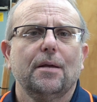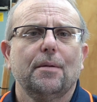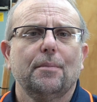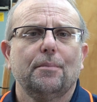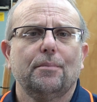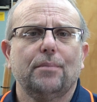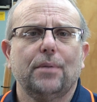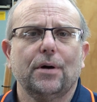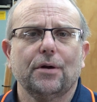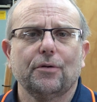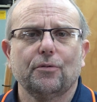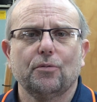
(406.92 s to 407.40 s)

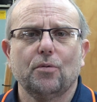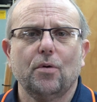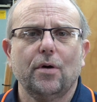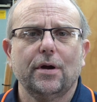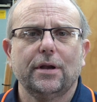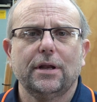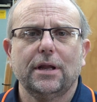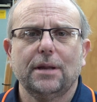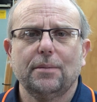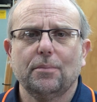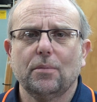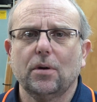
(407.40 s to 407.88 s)
By
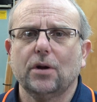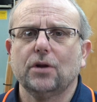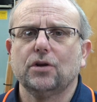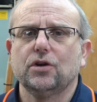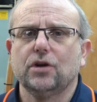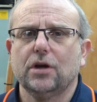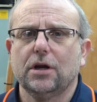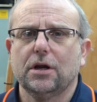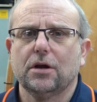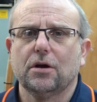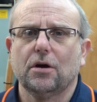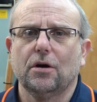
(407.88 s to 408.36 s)
writing my
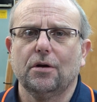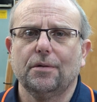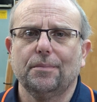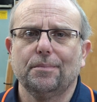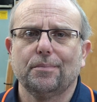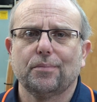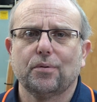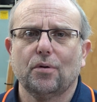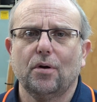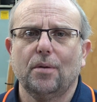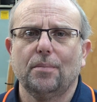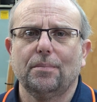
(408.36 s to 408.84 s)
G code
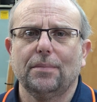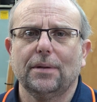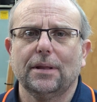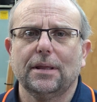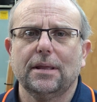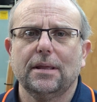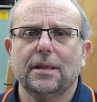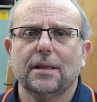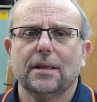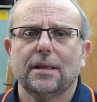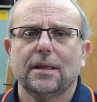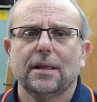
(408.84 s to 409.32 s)

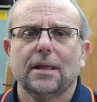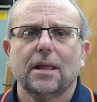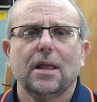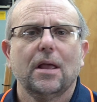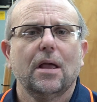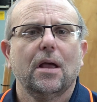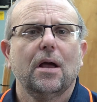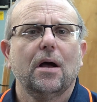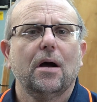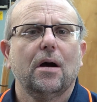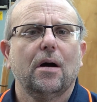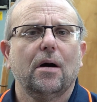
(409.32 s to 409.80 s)
properly,
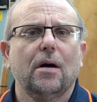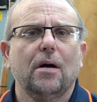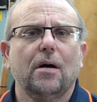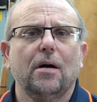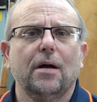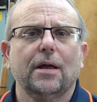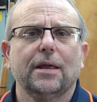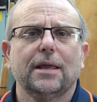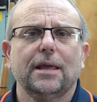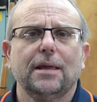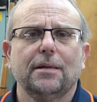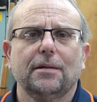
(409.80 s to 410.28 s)

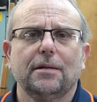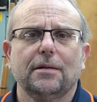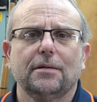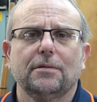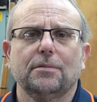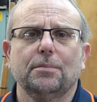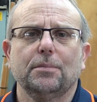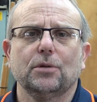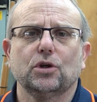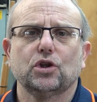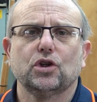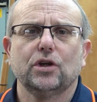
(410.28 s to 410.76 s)
I get
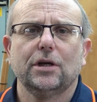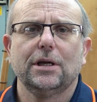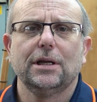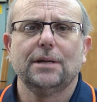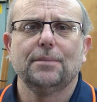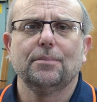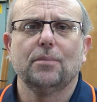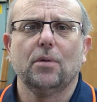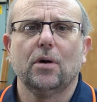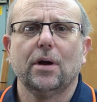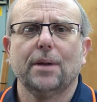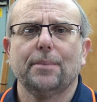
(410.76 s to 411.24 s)
to
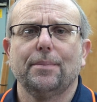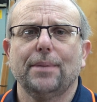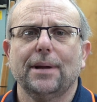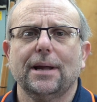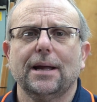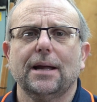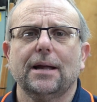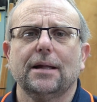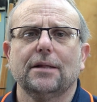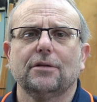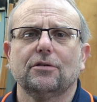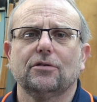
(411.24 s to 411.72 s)
machine my
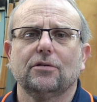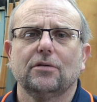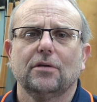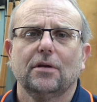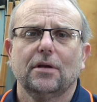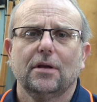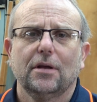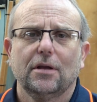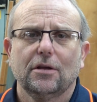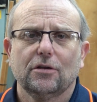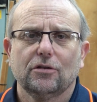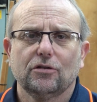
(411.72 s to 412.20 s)
parts
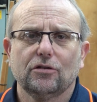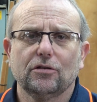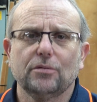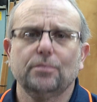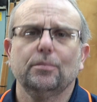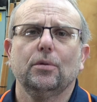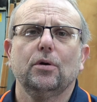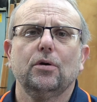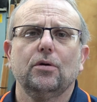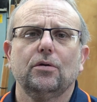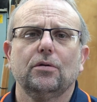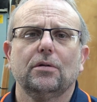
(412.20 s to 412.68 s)

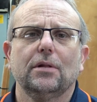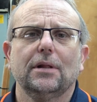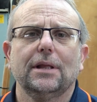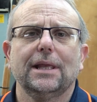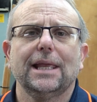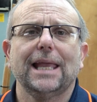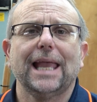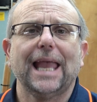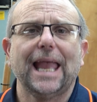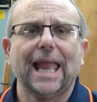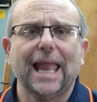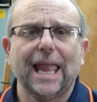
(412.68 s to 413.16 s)

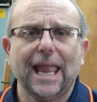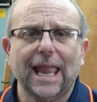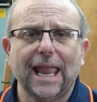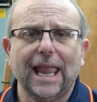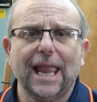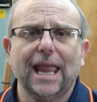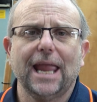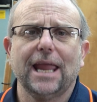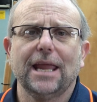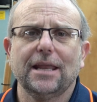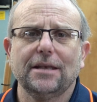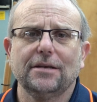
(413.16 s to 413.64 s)
smoothly
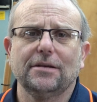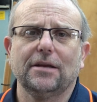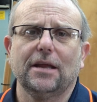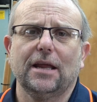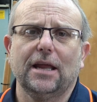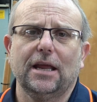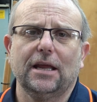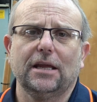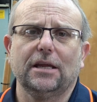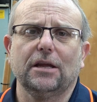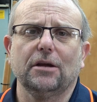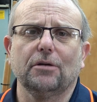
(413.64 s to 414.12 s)
and
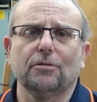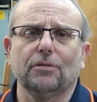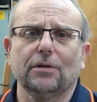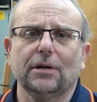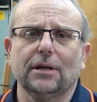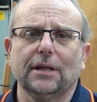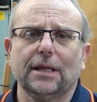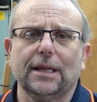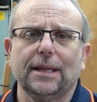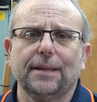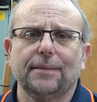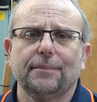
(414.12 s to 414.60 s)

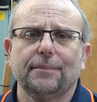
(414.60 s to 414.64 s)
accurately.